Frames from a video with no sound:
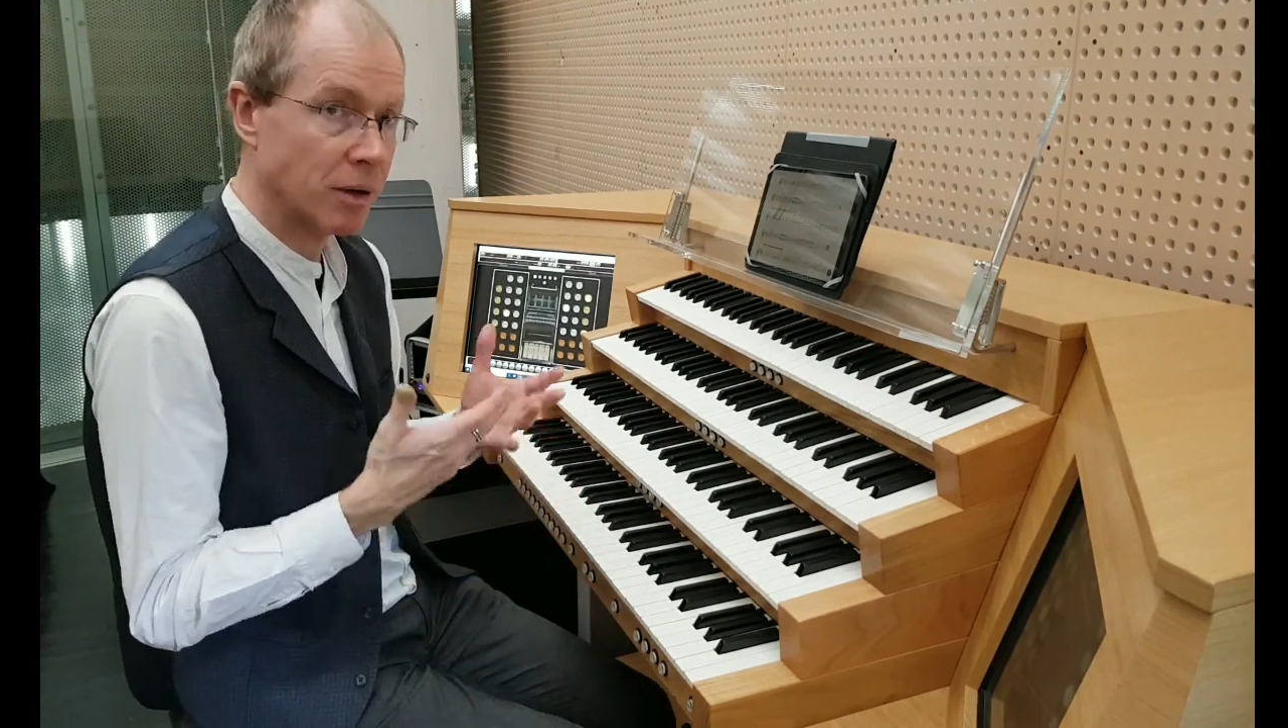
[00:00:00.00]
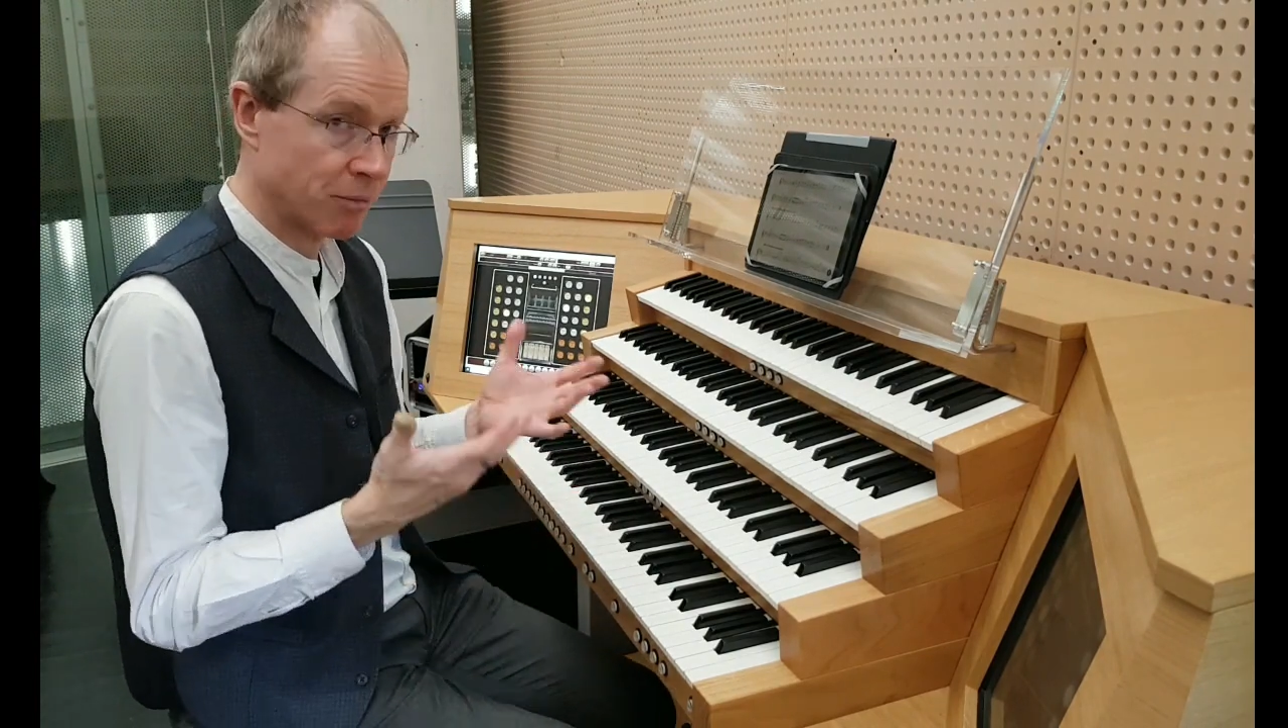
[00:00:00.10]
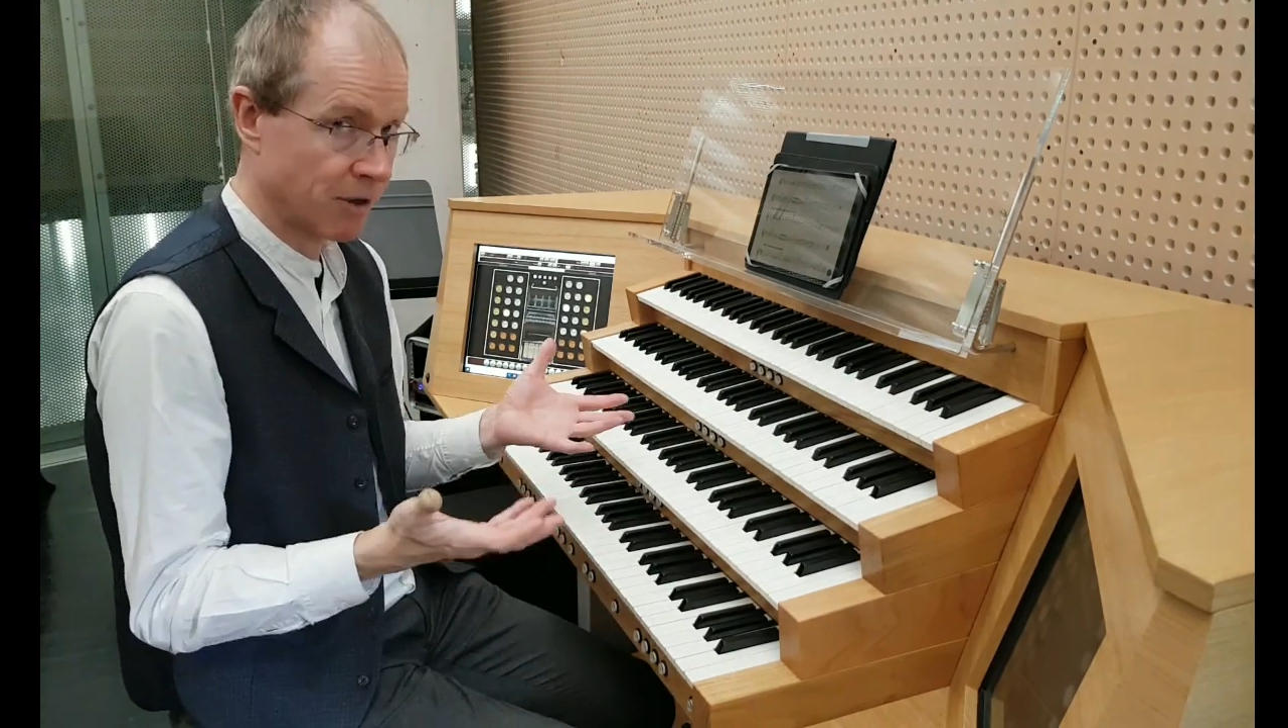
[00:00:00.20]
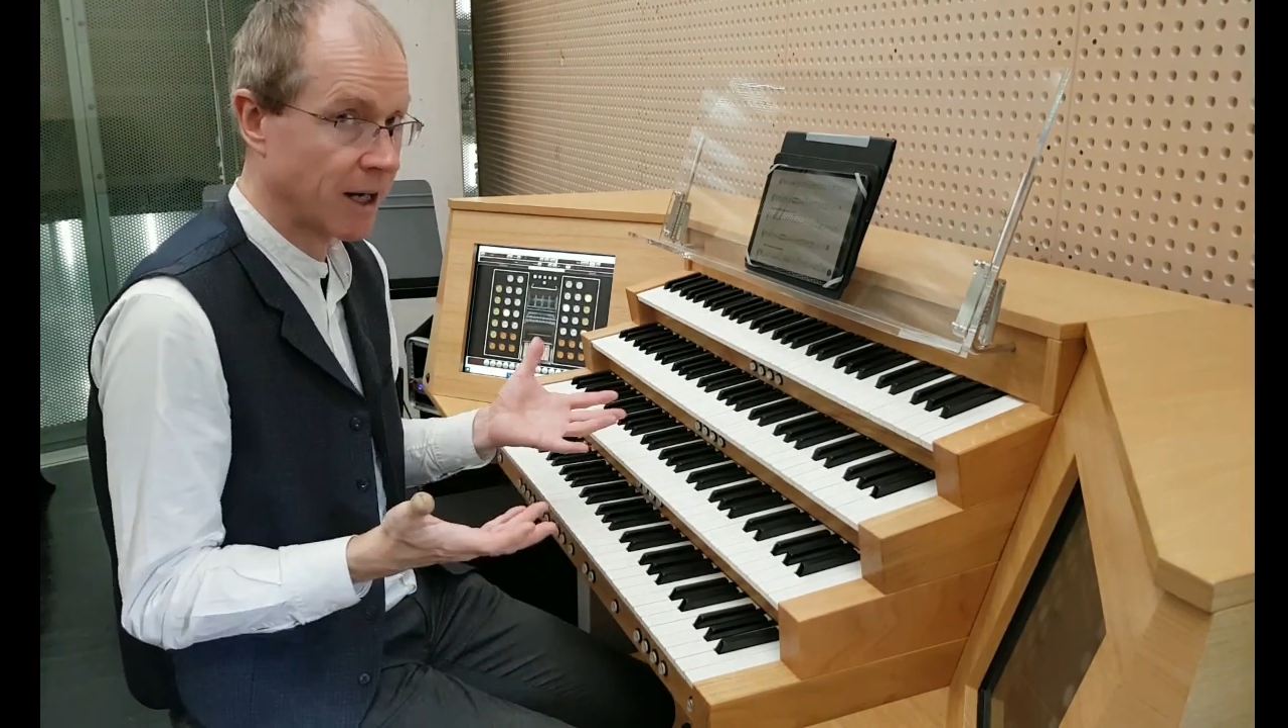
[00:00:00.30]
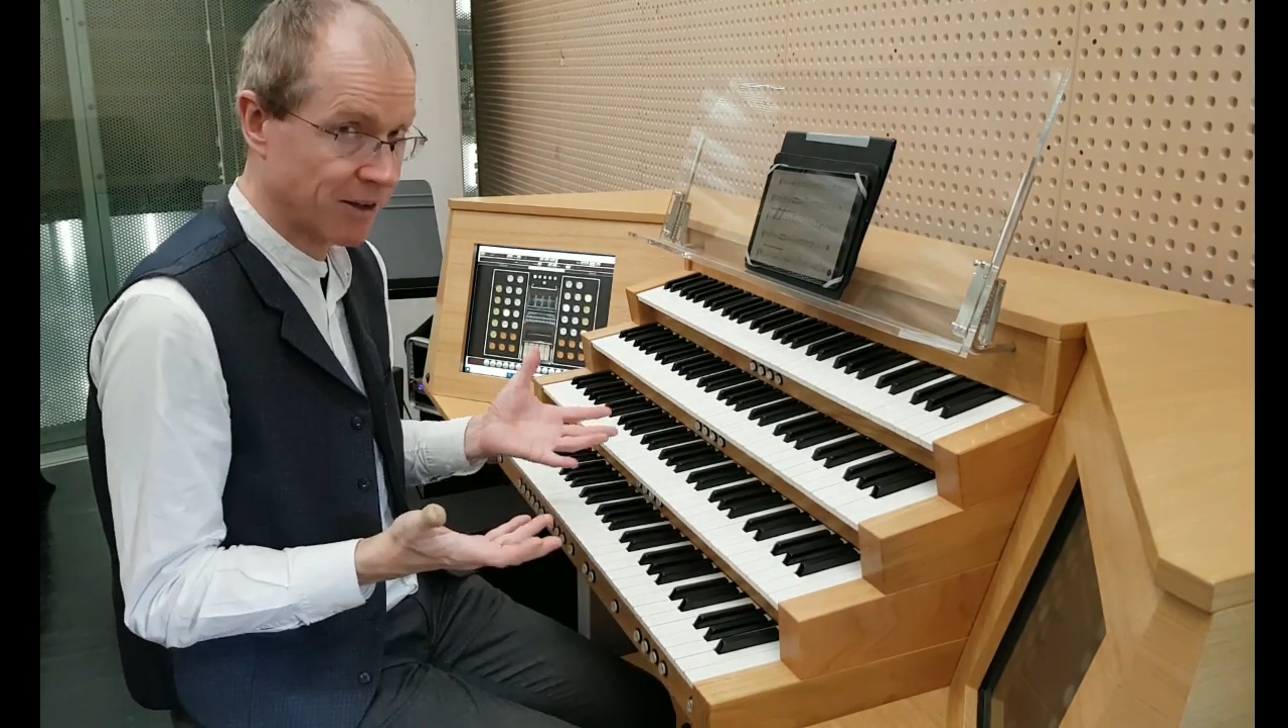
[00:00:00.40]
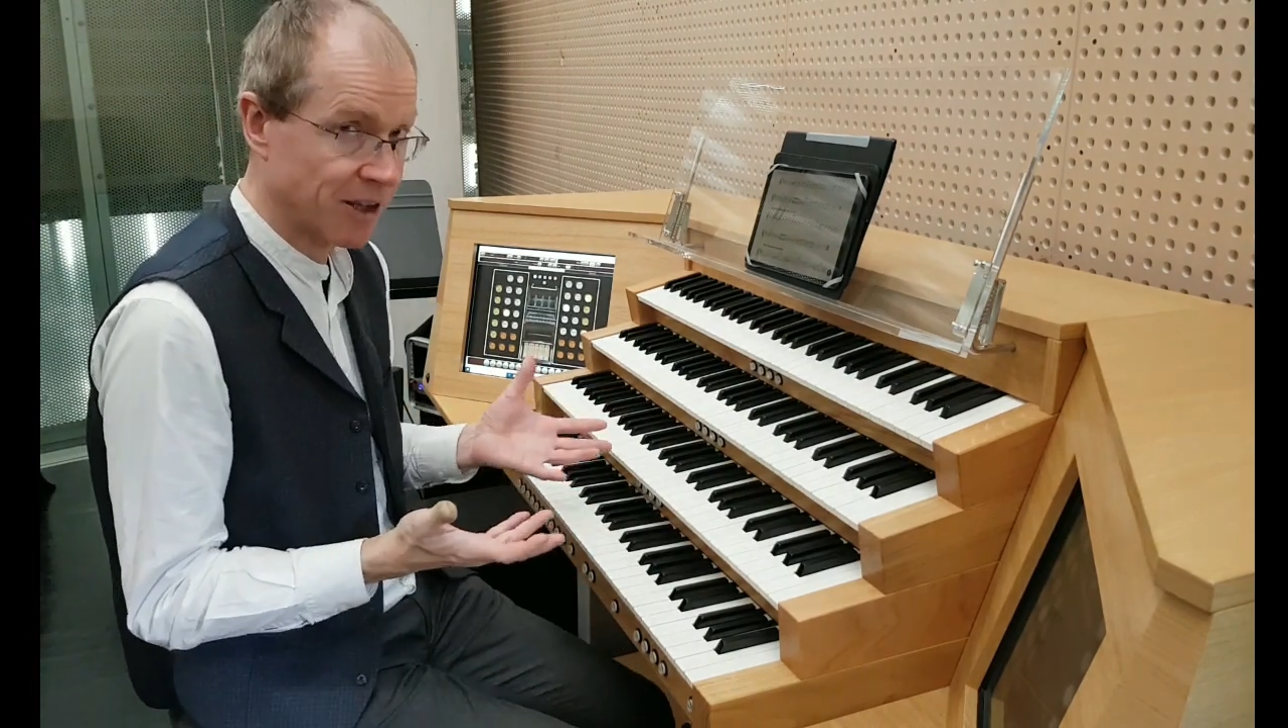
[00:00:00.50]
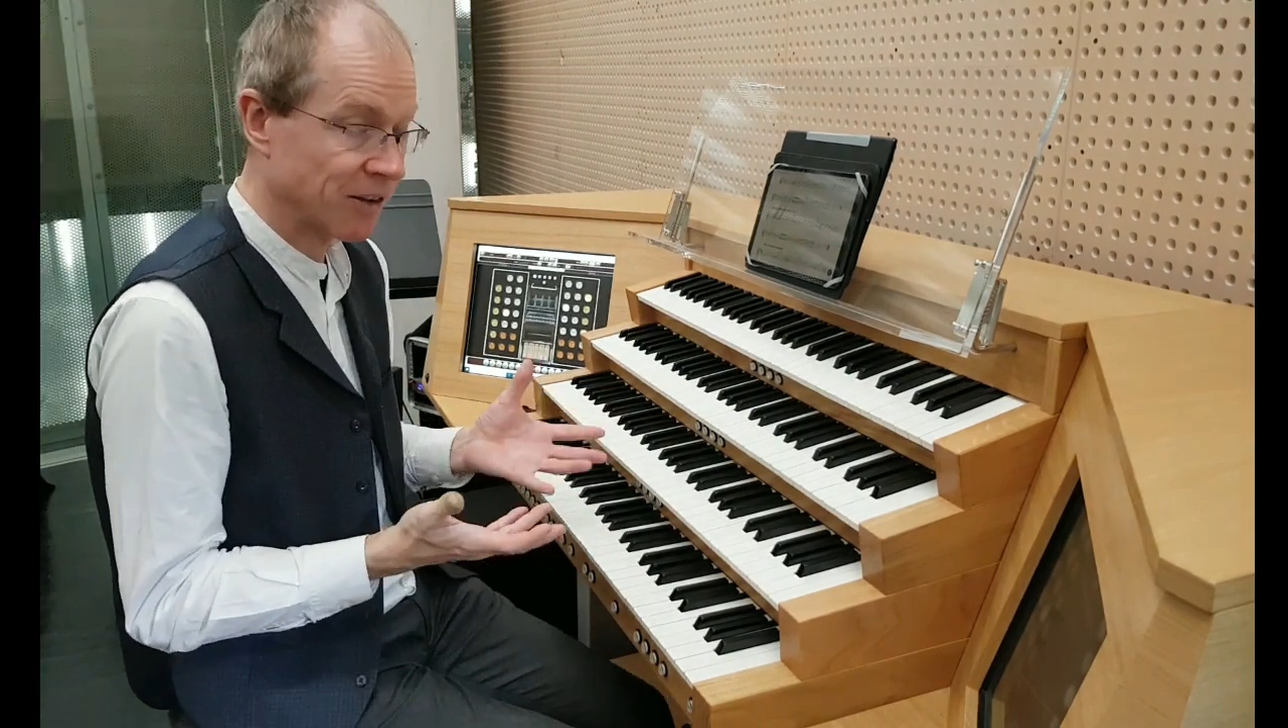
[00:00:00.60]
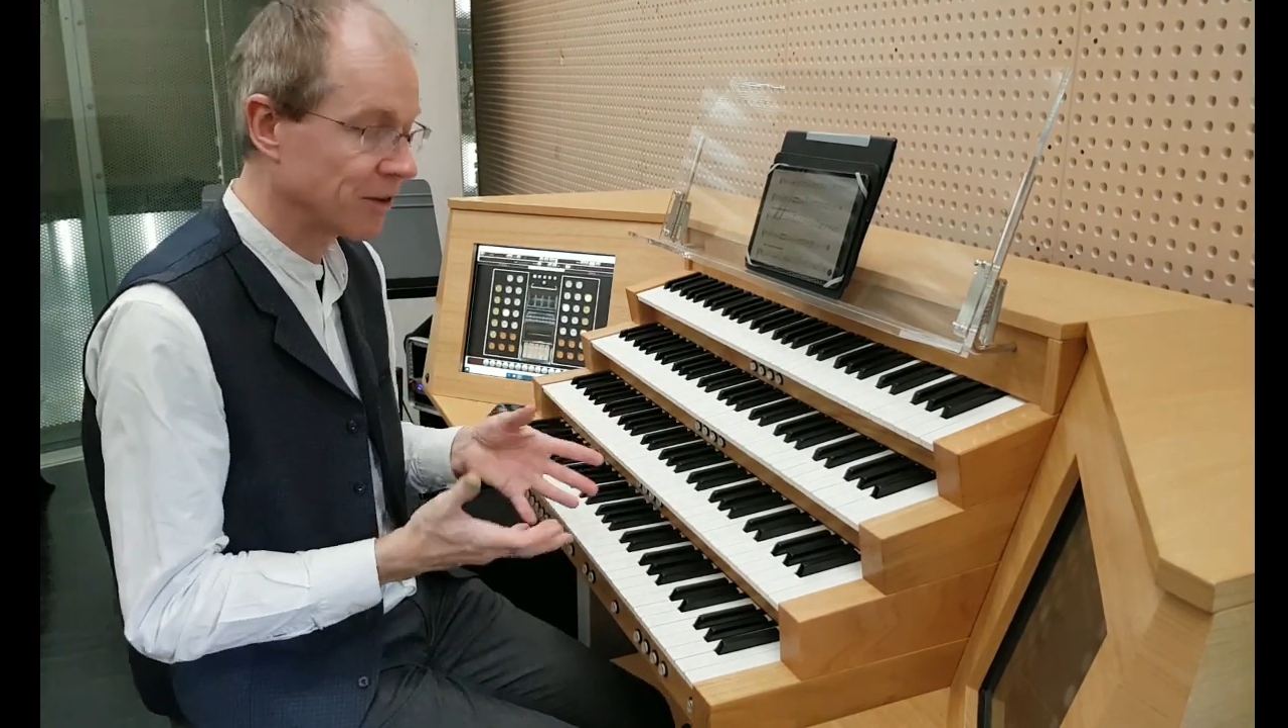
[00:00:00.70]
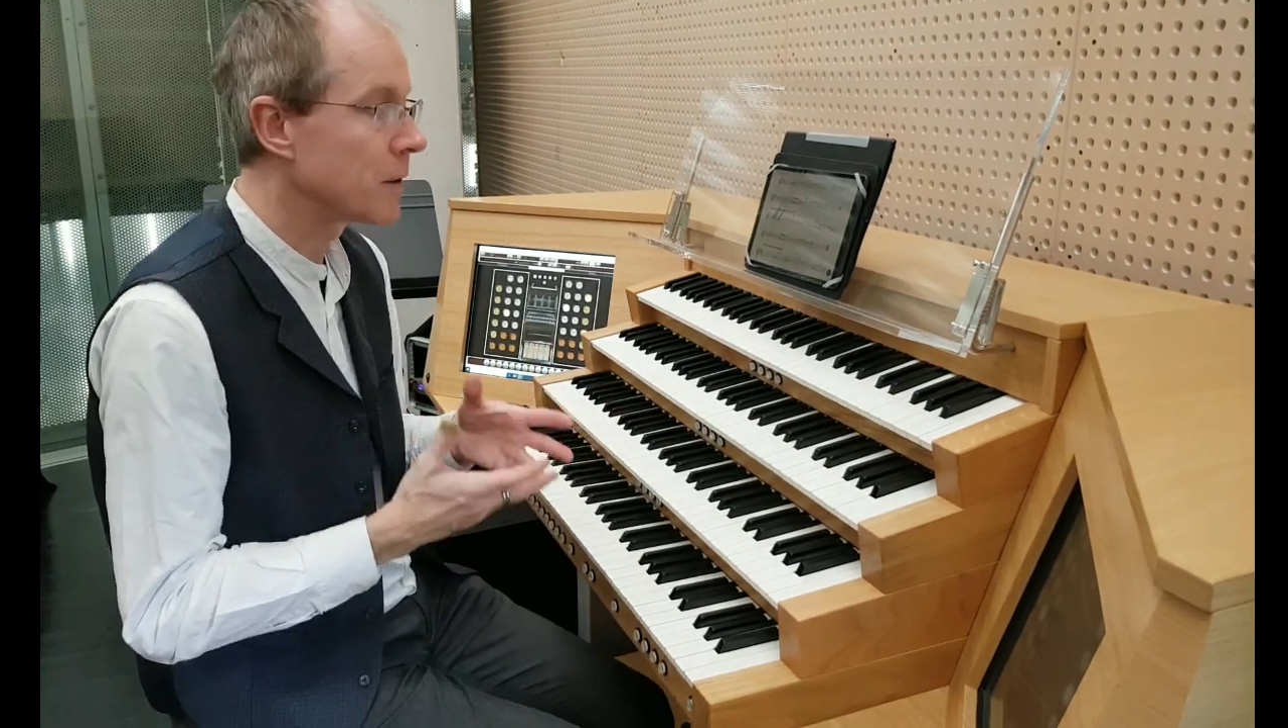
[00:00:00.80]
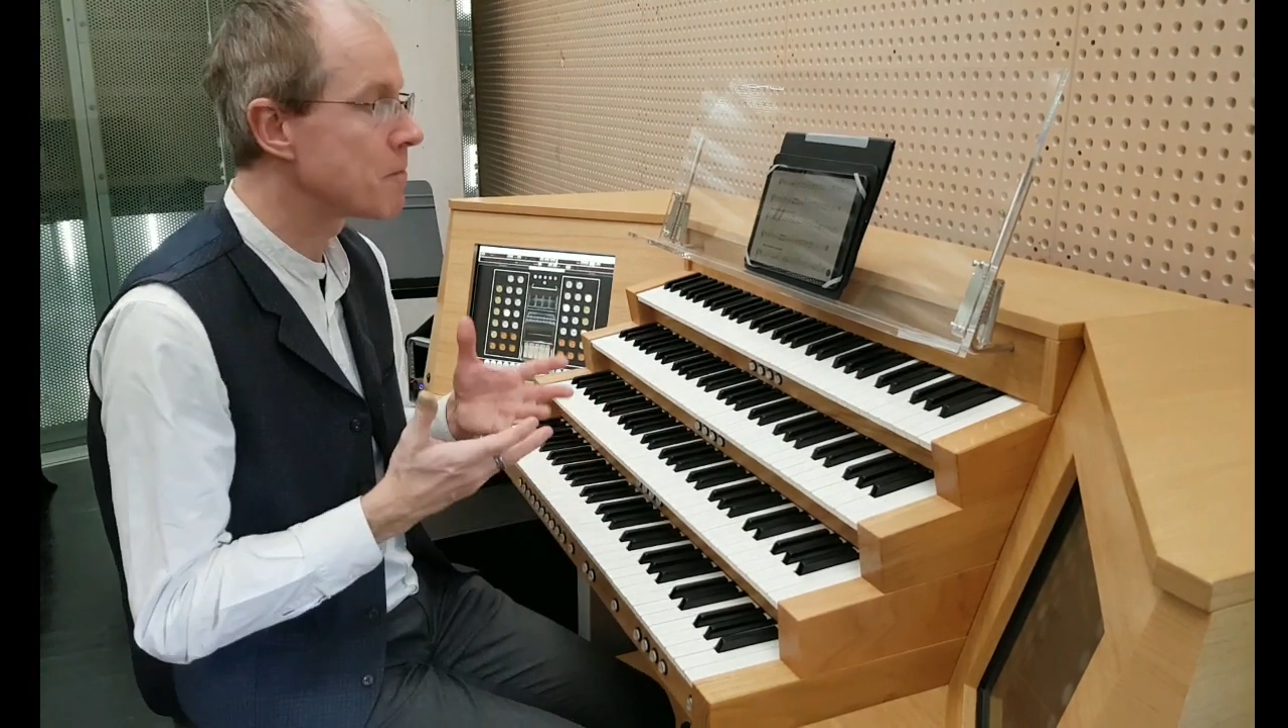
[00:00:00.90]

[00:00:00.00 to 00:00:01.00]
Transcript: practice